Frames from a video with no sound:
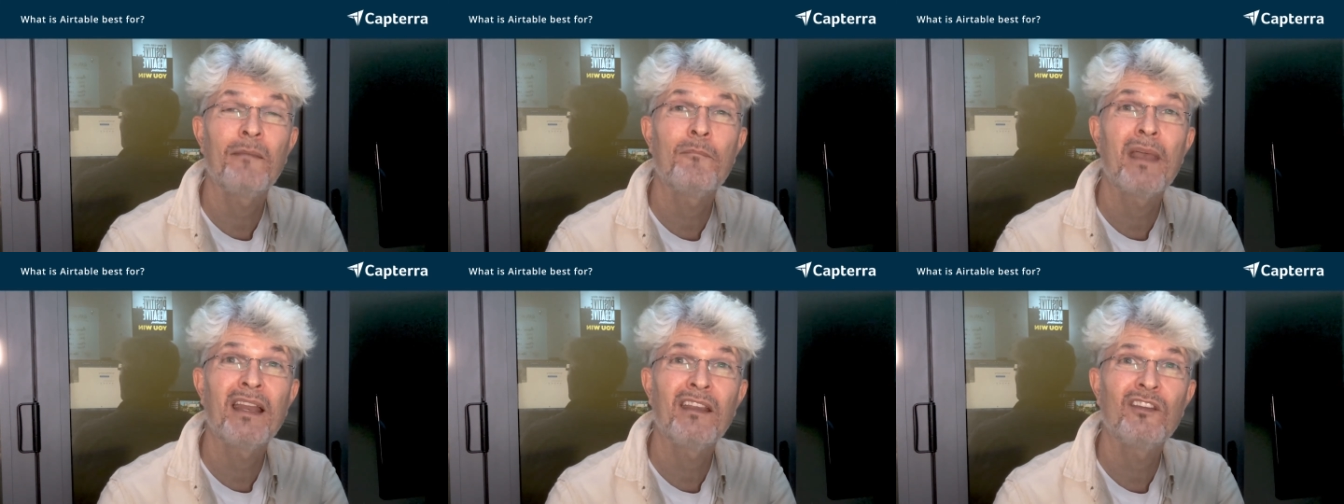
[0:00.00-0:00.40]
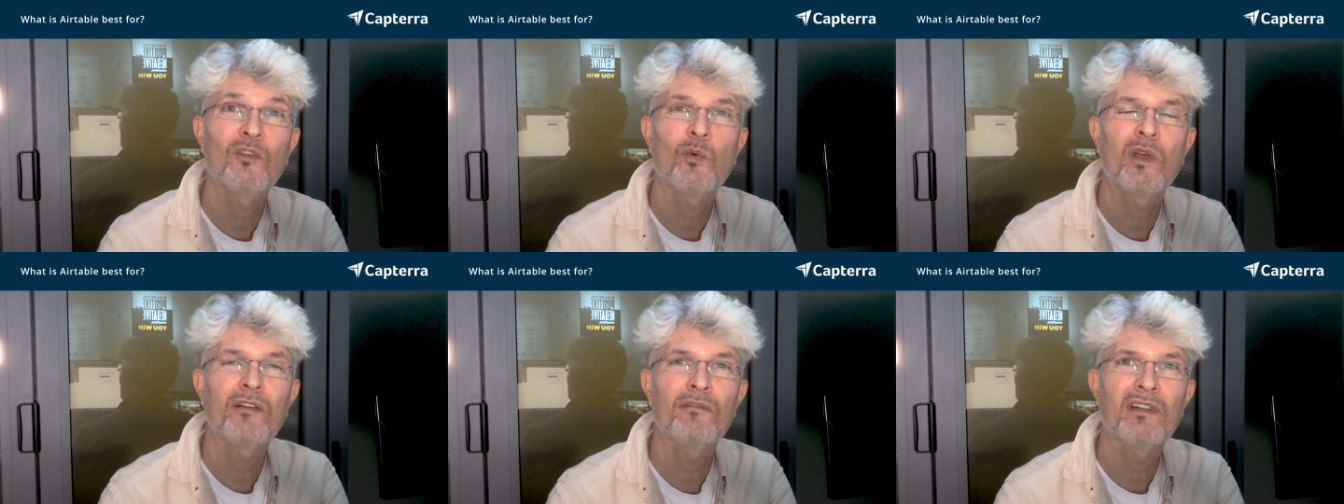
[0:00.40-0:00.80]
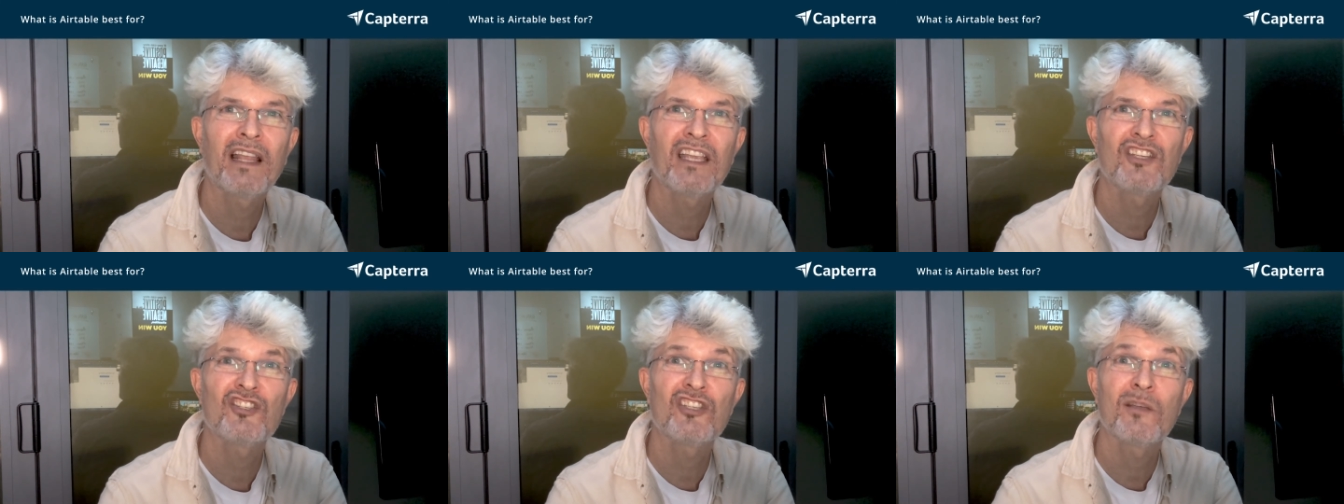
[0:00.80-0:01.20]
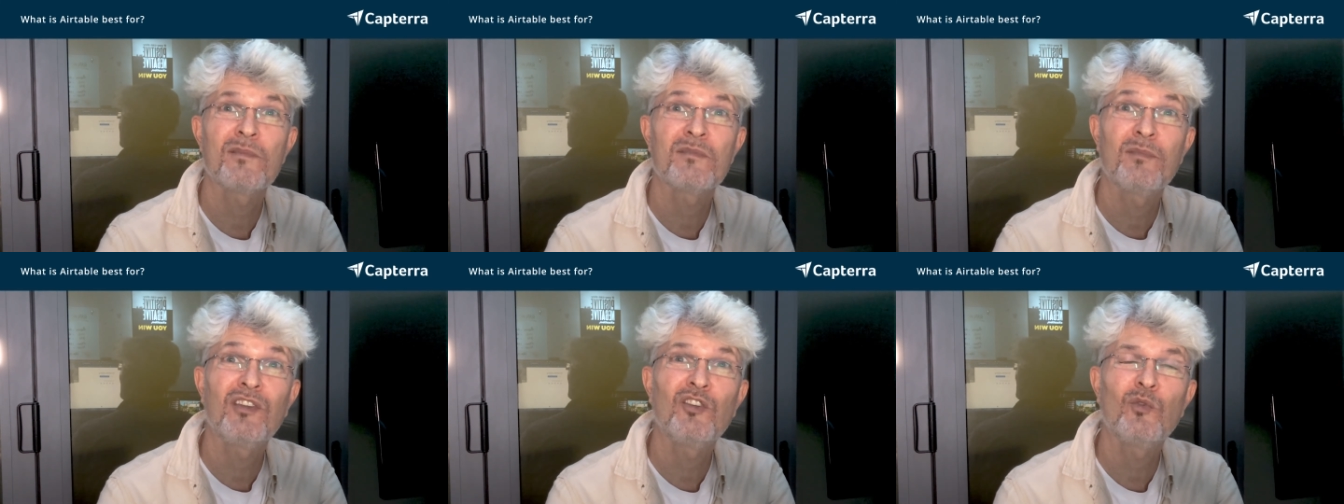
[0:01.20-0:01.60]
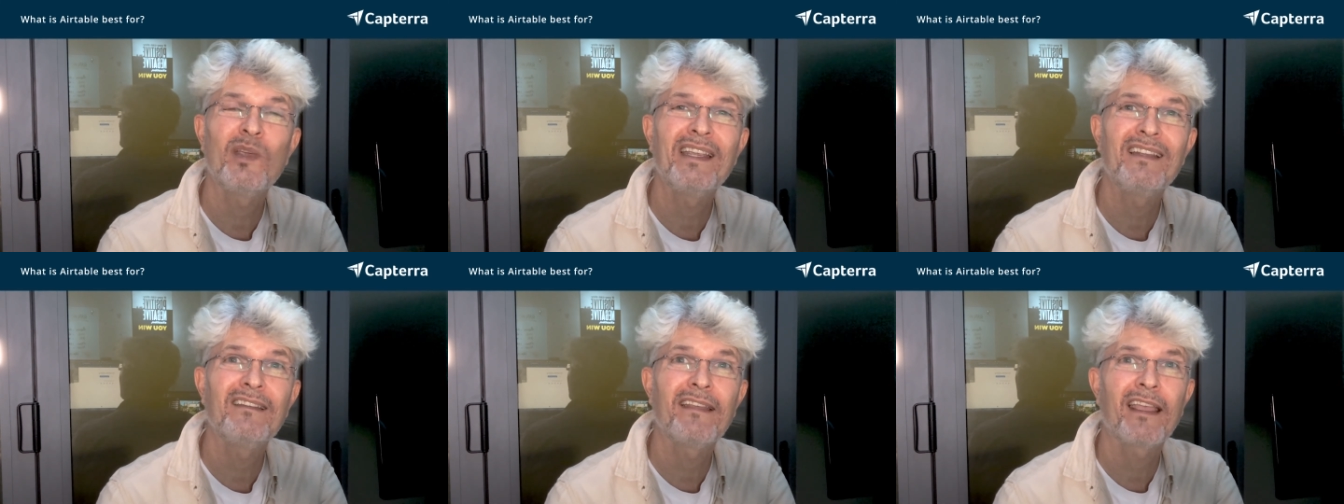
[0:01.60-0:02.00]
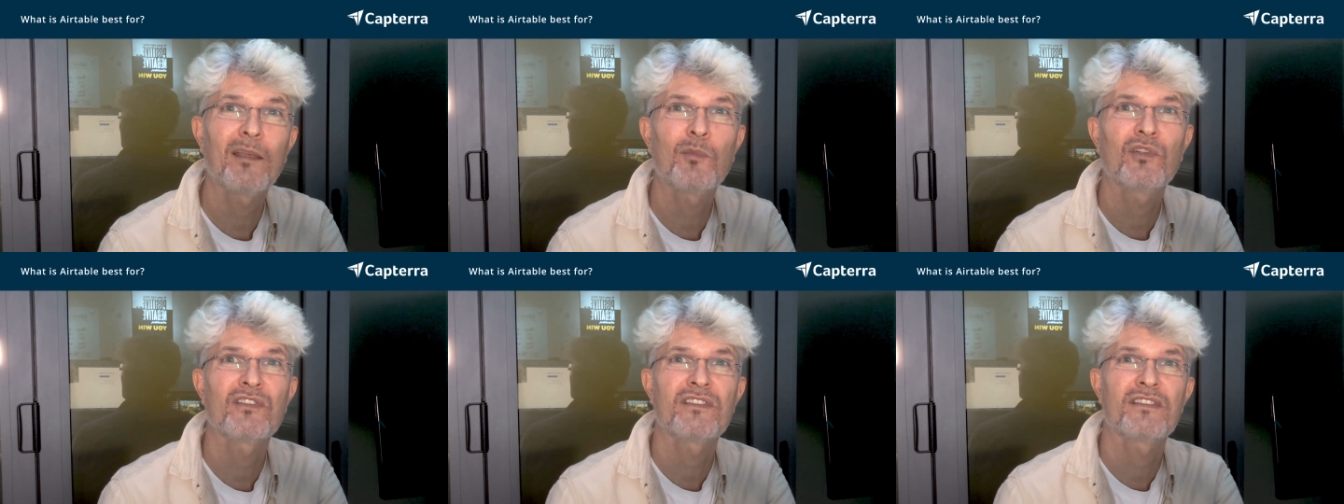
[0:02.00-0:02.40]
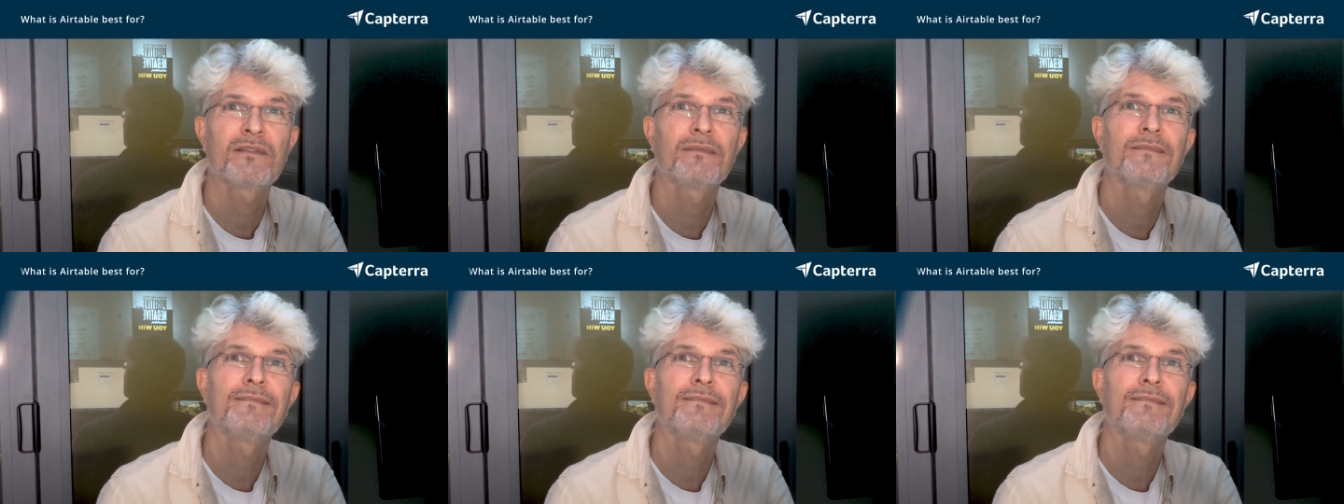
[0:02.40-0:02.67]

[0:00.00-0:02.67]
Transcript: many-to-one relationships between tables.